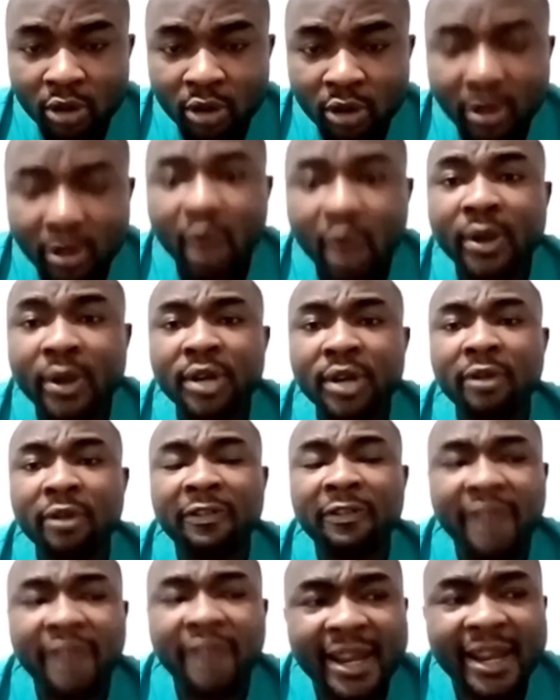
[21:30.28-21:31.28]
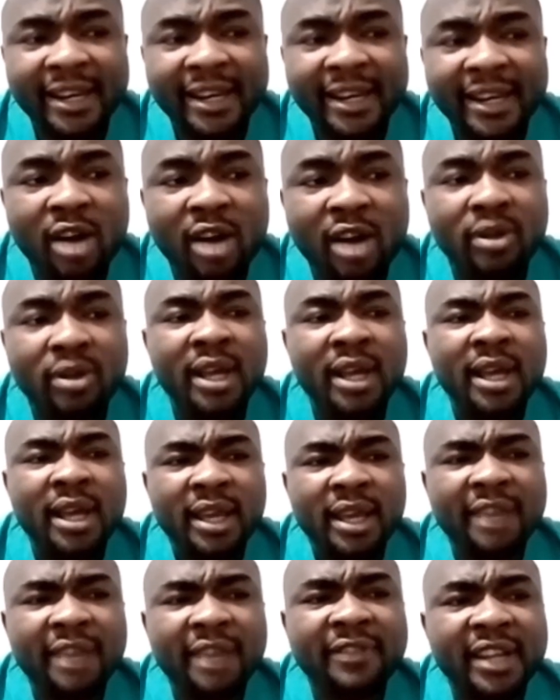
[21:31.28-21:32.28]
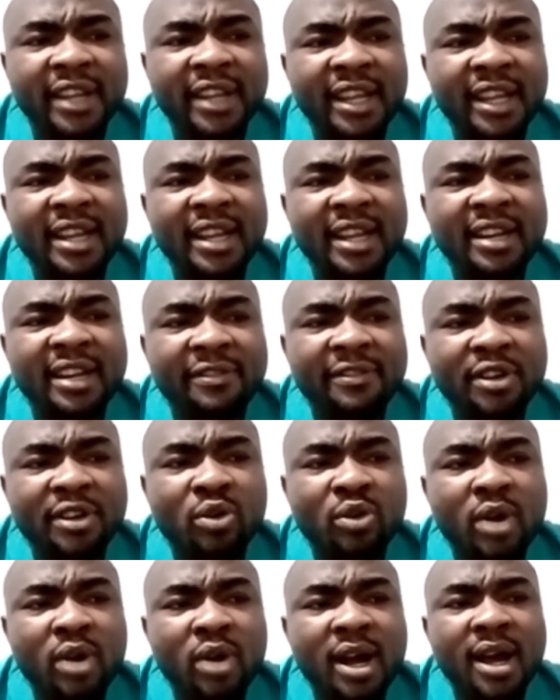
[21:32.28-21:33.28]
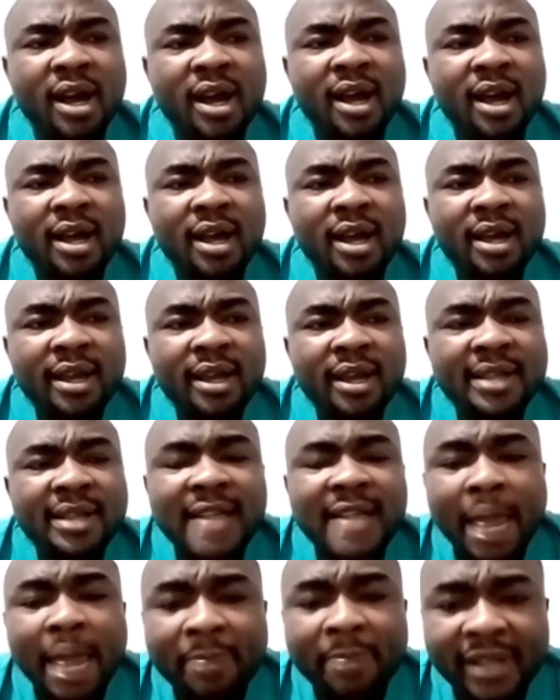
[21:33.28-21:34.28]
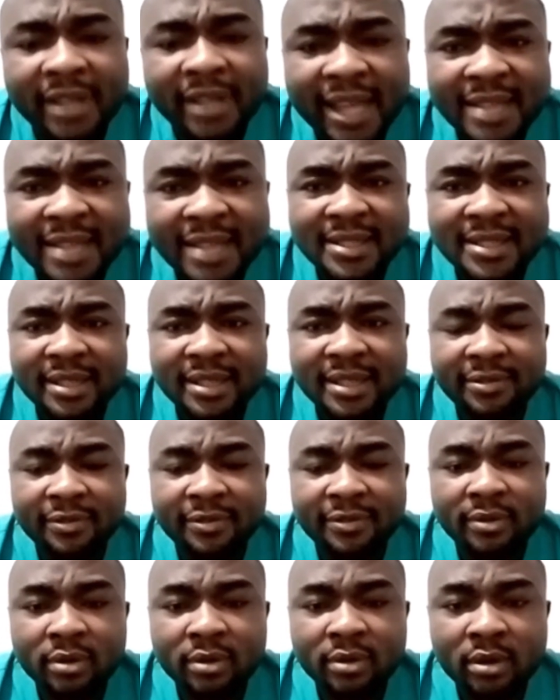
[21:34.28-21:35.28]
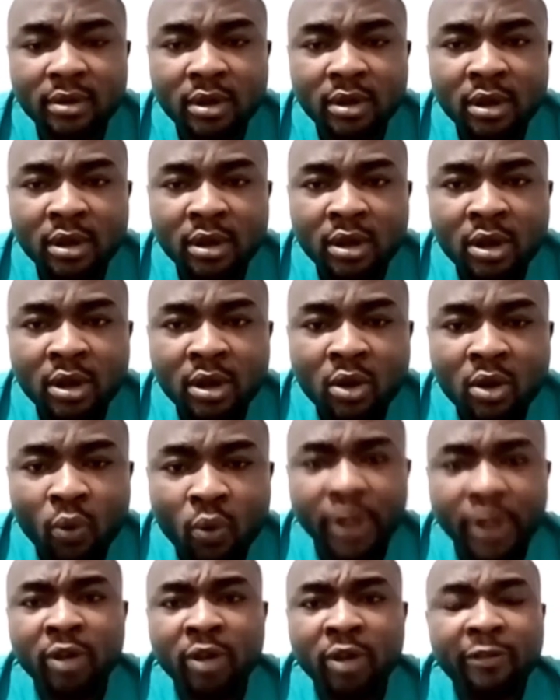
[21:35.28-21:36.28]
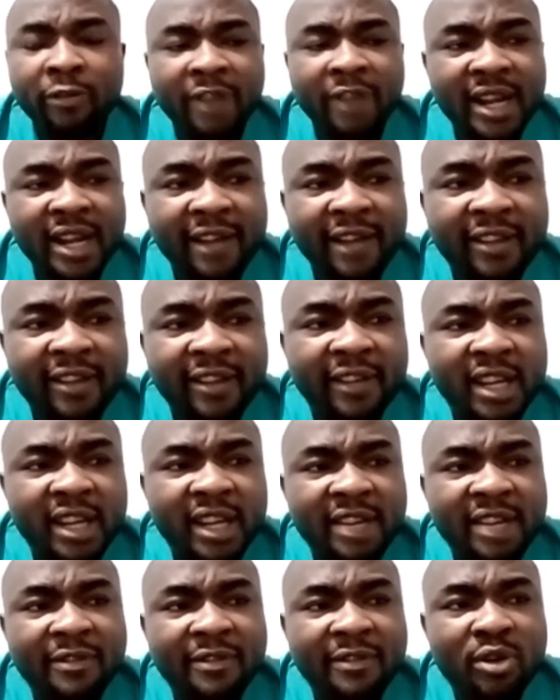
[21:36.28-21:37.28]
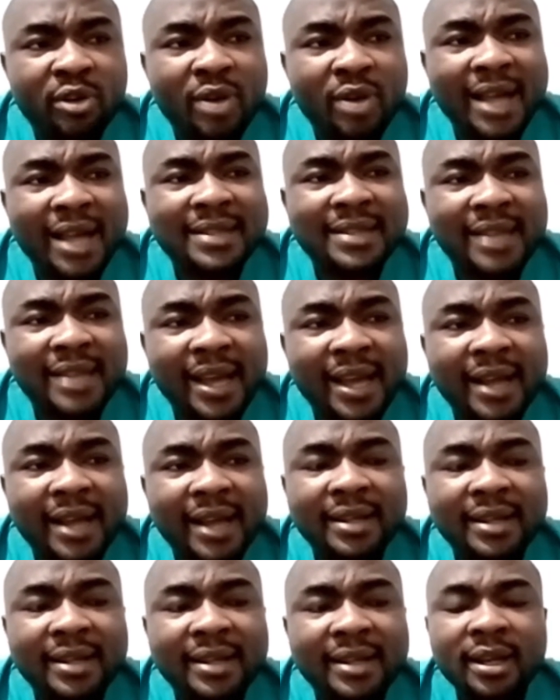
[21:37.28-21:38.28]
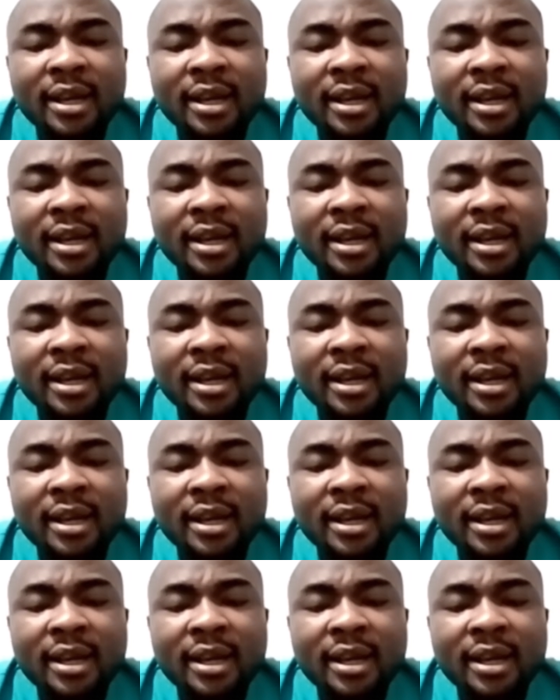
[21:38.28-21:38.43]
Right? We need to find out if the individual is hypertensive. We need to find out if the individual has had